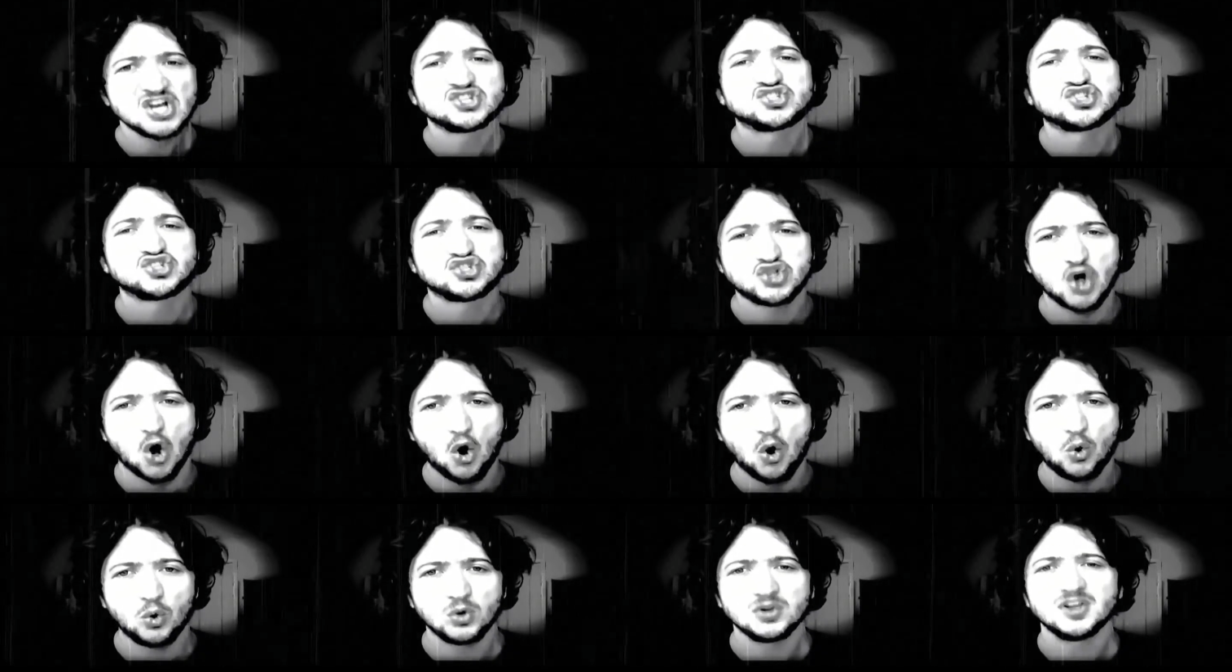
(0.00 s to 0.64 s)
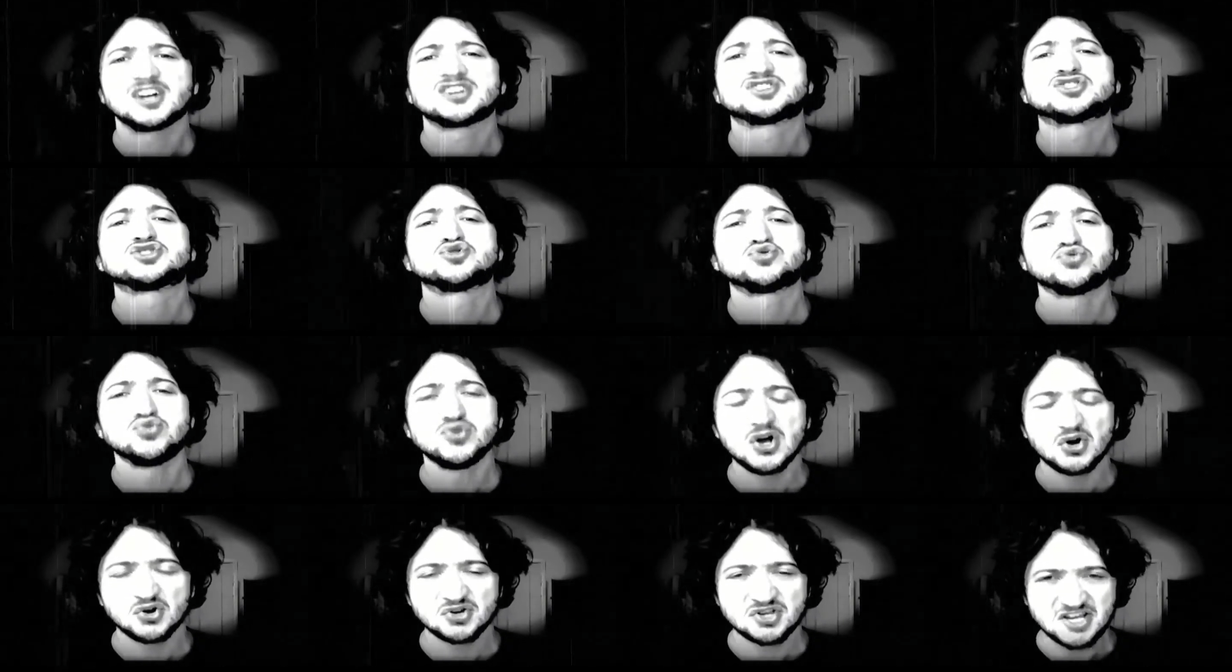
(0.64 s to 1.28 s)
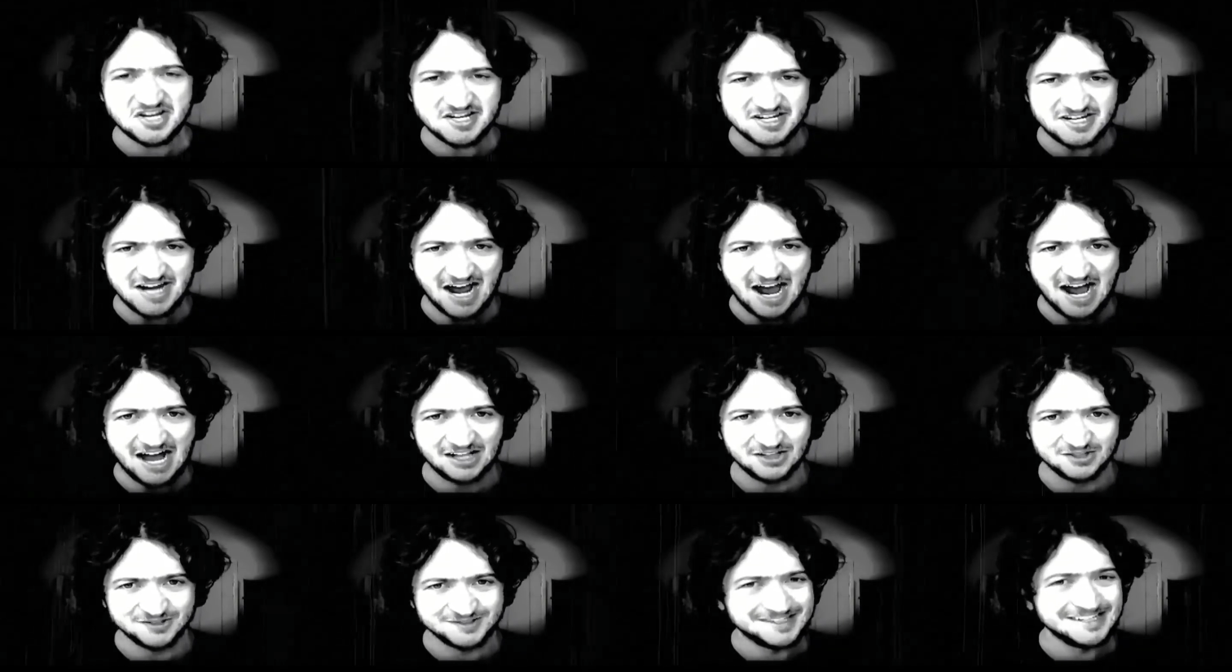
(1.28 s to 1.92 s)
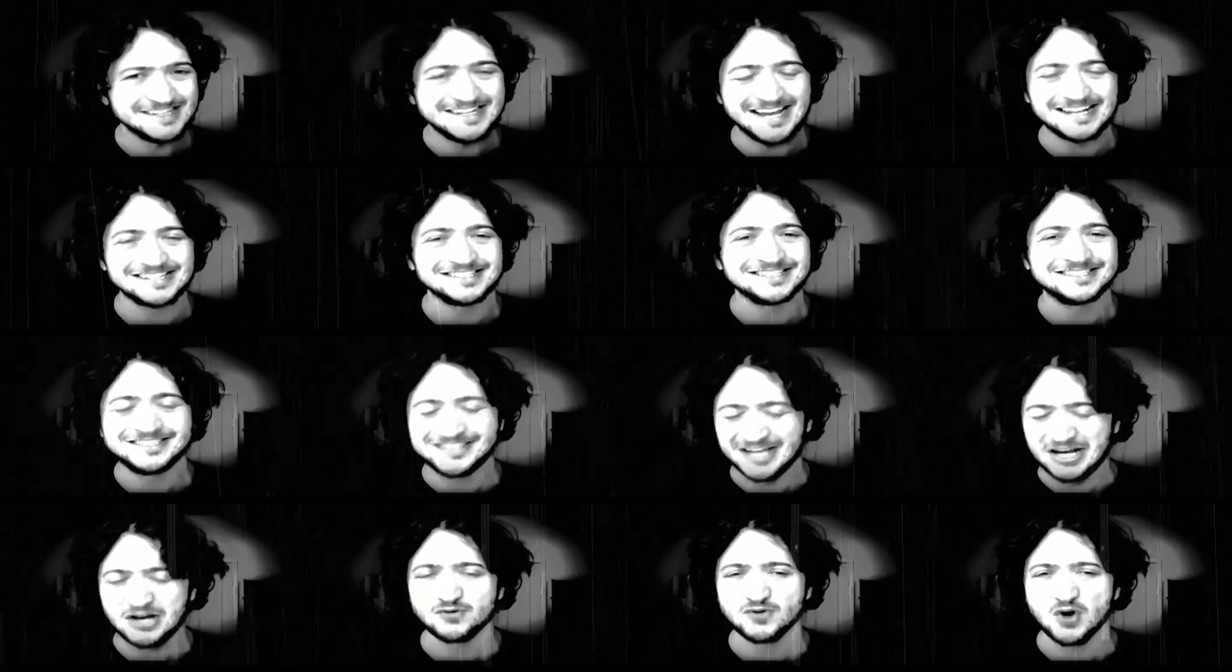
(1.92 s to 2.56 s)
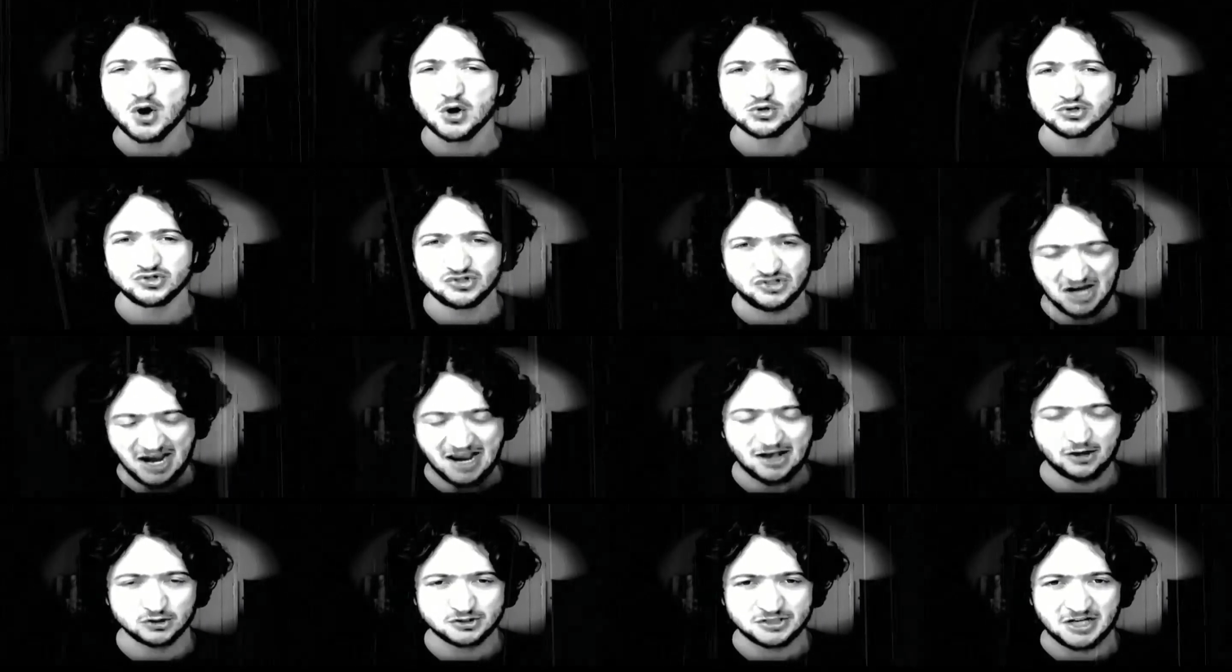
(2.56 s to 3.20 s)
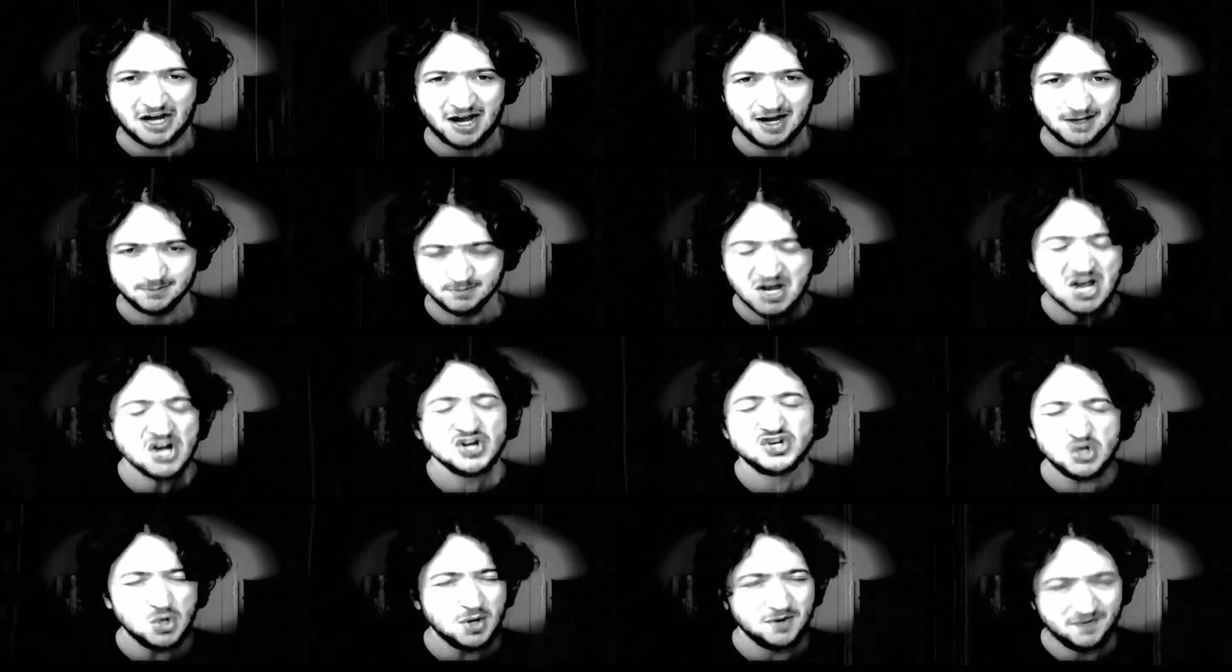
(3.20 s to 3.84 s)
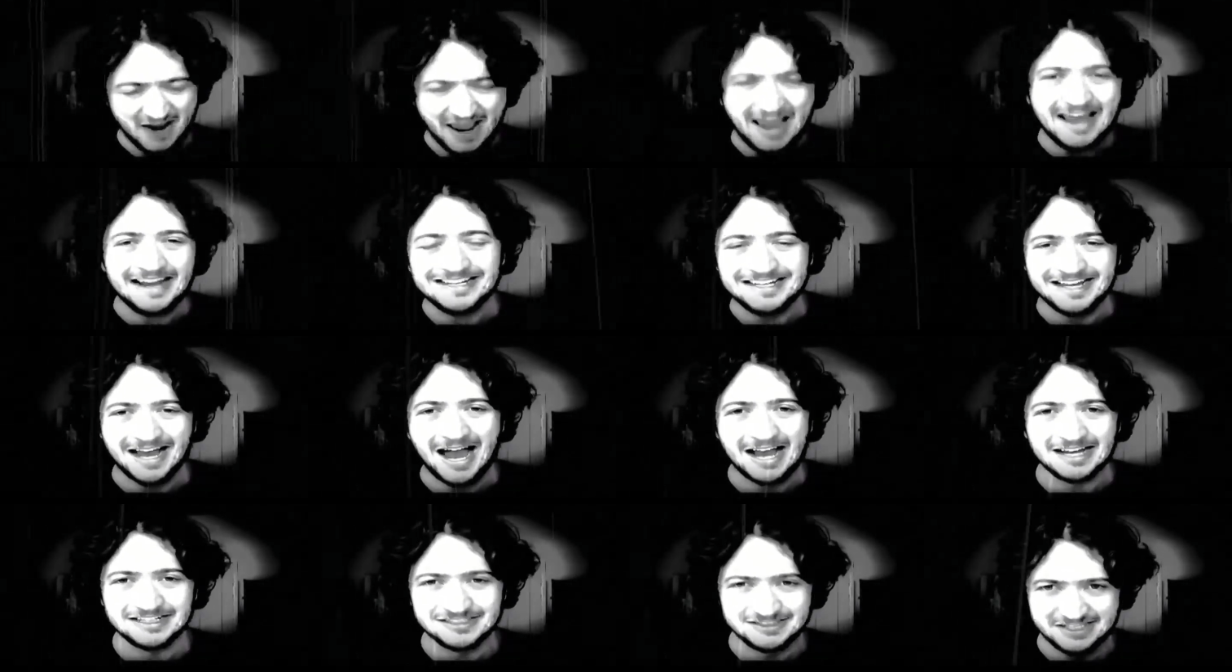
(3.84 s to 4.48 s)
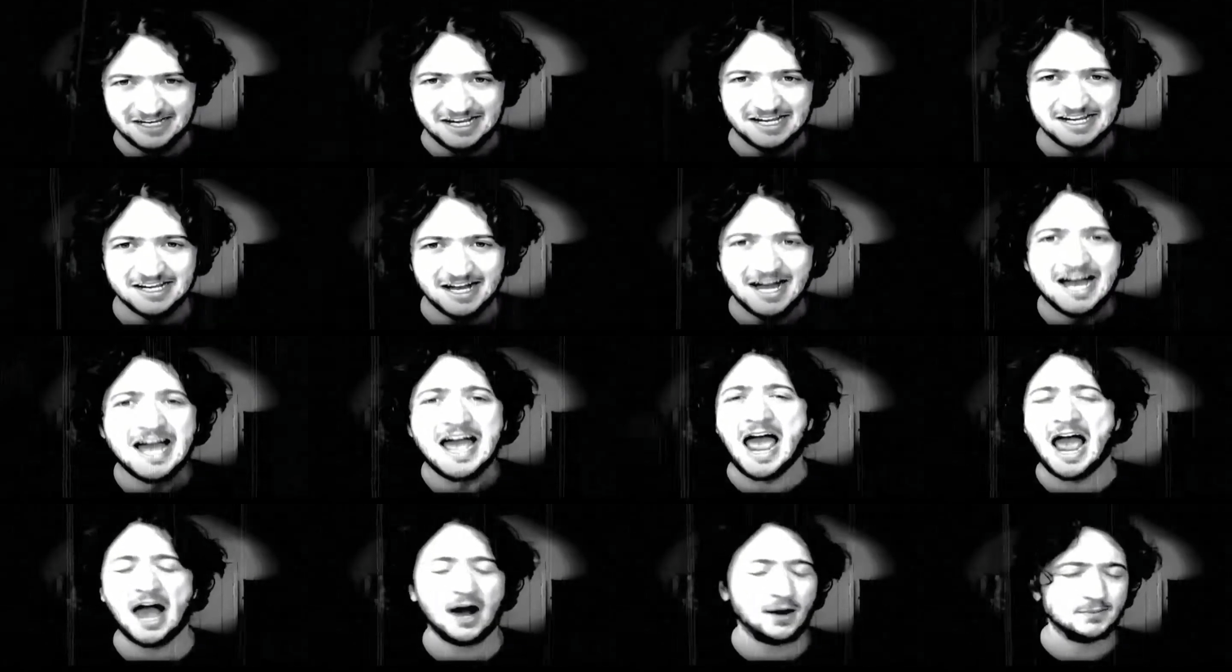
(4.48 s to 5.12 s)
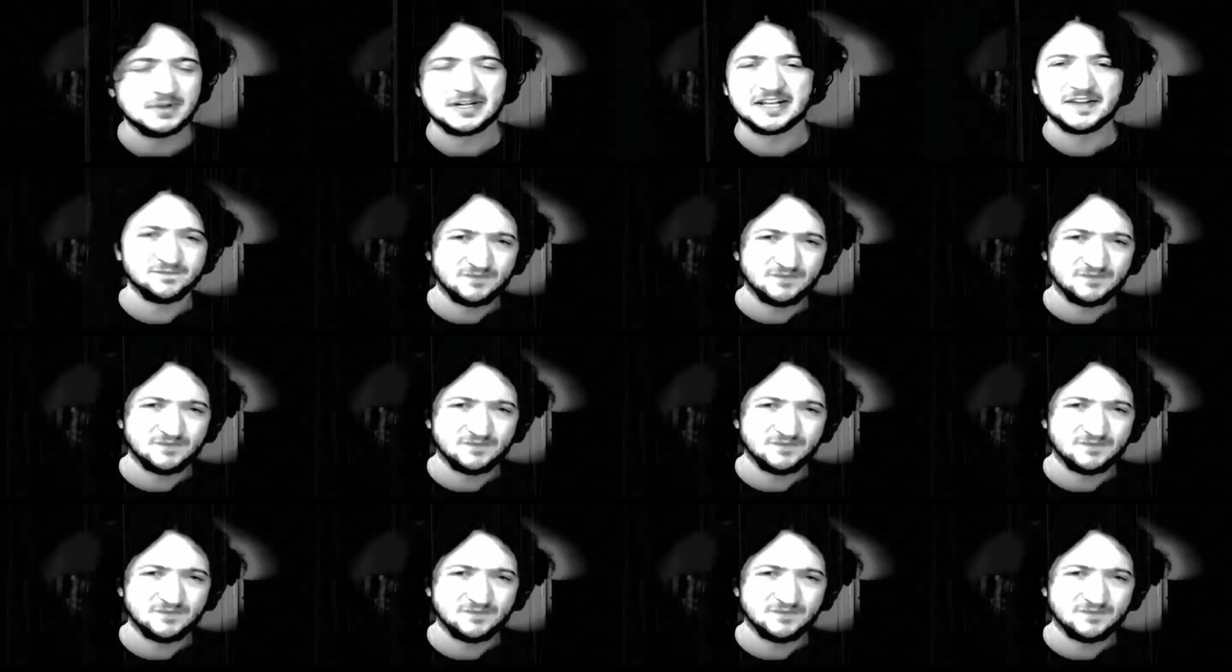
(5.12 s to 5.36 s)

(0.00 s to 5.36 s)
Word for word: stole a trillion dollars and got zero jail time. Do you have any idea how many